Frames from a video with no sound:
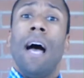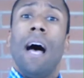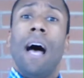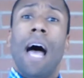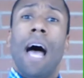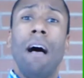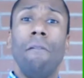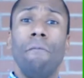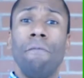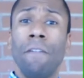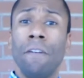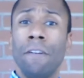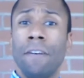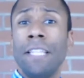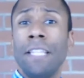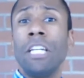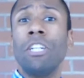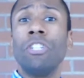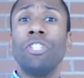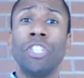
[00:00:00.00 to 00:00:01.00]
helpful
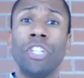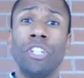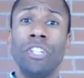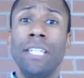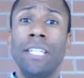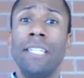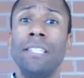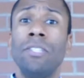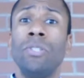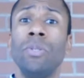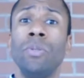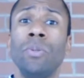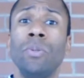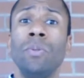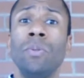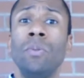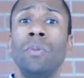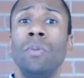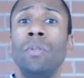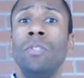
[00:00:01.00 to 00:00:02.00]
in their journey to
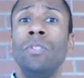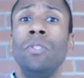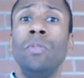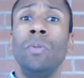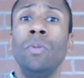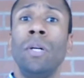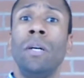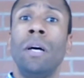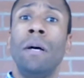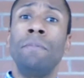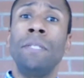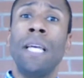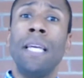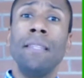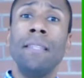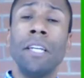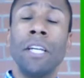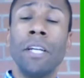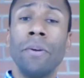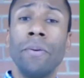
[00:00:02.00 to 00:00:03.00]
to
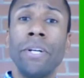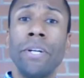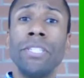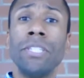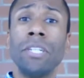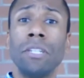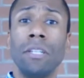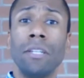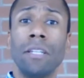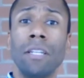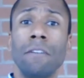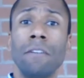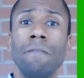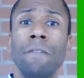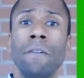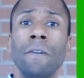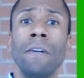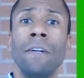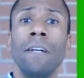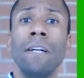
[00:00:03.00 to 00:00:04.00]
obtain the careers they're looking
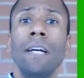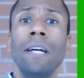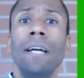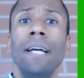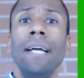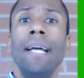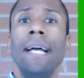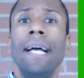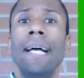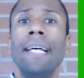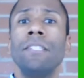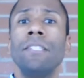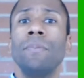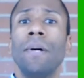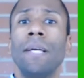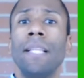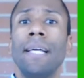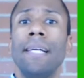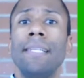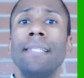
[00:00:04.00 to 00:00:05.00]
for, as
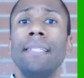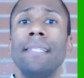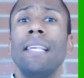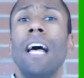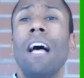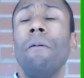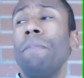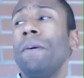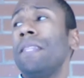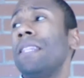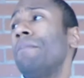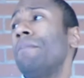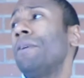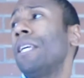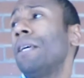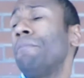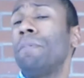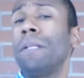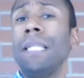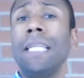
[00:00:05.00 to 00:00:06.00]
well as helping them
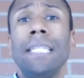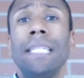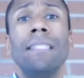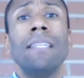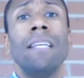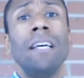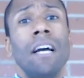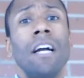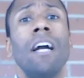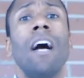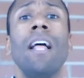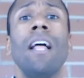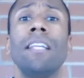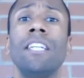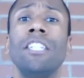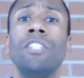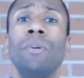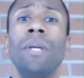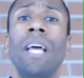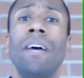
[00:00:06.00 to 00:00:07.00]
complete
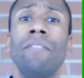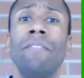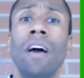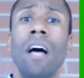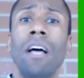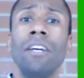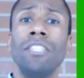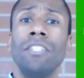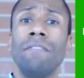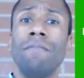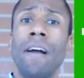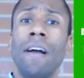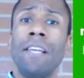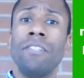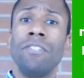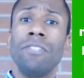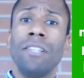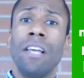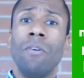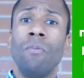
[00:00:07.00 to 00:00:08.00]
college. We have college
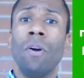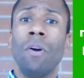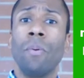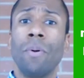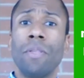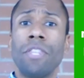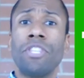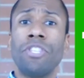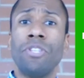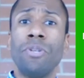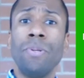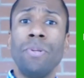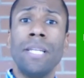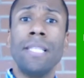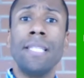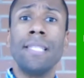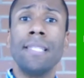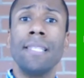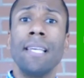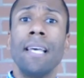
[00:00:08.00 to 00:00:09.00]
advisors that work with
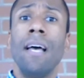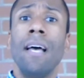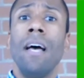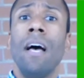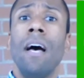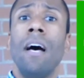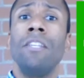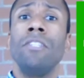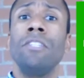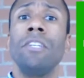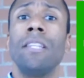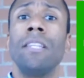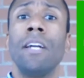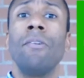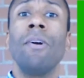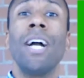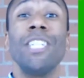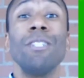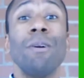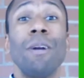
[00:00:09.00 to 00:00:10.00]
students until they
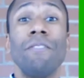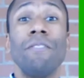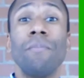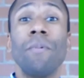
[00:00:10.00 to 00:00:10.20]
graduate from